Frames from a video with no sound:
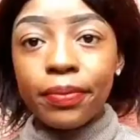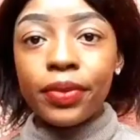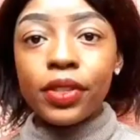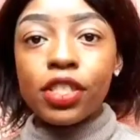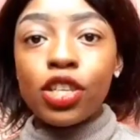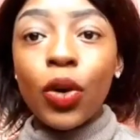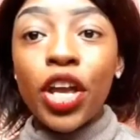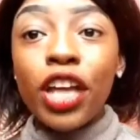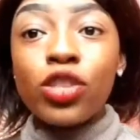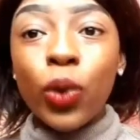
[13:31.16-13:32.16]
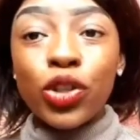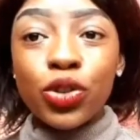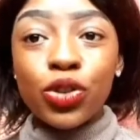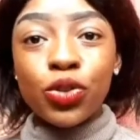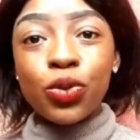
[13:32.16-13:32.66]
So here's what
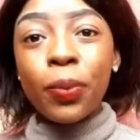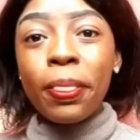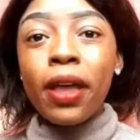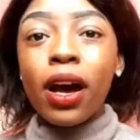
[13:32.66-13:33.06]
you do.